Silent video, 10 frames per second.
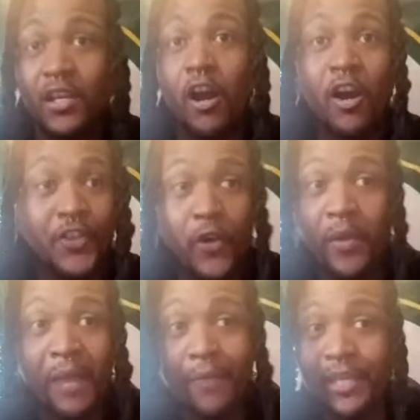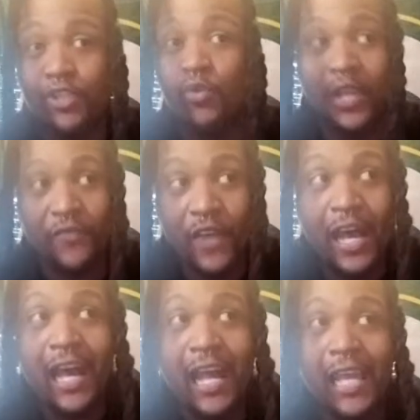Although it might be
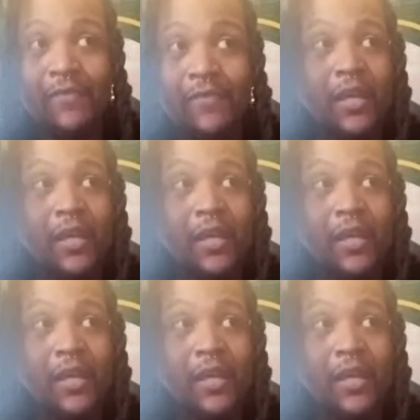20%